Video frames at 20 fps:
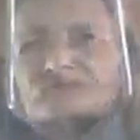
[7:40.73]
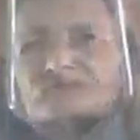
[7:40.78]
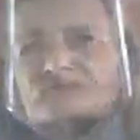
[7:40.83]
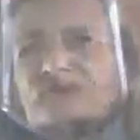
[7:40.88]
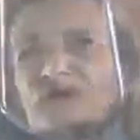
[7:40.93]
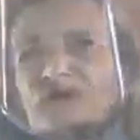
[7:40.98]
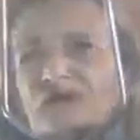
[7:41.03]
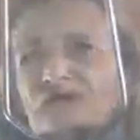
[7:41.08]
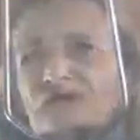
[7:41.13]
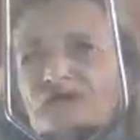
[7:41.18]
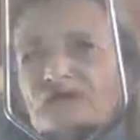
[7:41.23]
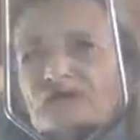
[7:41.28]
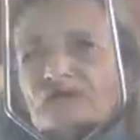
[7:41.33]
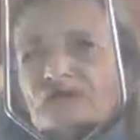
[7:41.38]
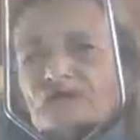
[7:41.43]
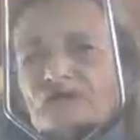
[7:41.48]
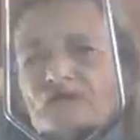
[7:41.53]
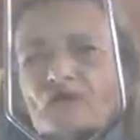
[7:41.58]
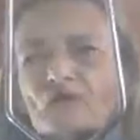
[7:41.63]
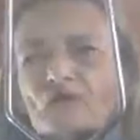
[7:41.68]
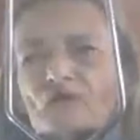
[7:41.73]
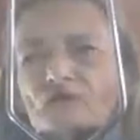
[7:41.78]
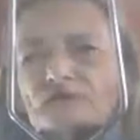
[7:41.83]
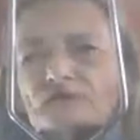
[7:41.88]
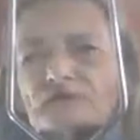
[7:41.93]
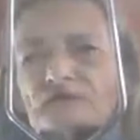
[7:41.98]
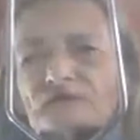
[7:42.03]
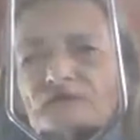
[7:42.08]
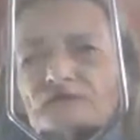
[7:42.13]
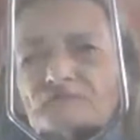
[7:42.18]
You'd have to
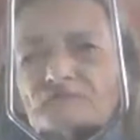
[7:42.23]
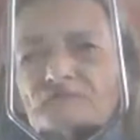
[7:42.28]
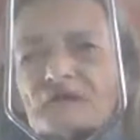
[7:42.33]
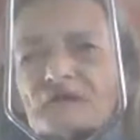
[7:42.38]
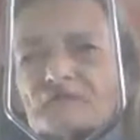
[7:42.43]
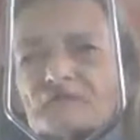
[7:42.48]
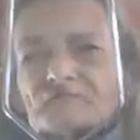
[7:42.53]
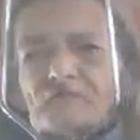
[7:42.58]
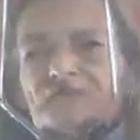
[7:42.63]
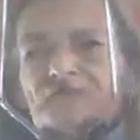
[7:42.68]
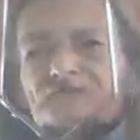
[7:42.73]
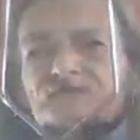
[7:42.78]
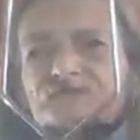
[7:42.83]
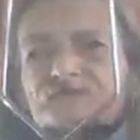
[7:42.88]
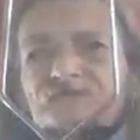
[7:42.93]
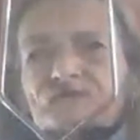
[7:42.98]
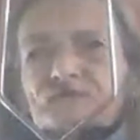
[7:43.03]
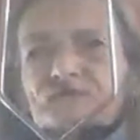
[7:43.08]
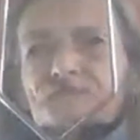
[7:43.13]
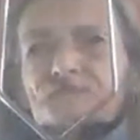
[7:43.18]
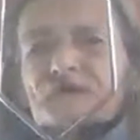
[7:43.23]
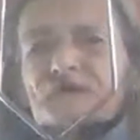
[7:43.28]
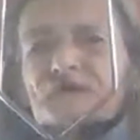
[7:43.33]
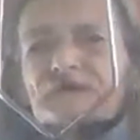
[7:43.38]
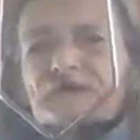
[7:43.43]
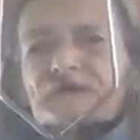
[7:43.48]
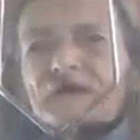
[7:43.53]
stand there and hold it.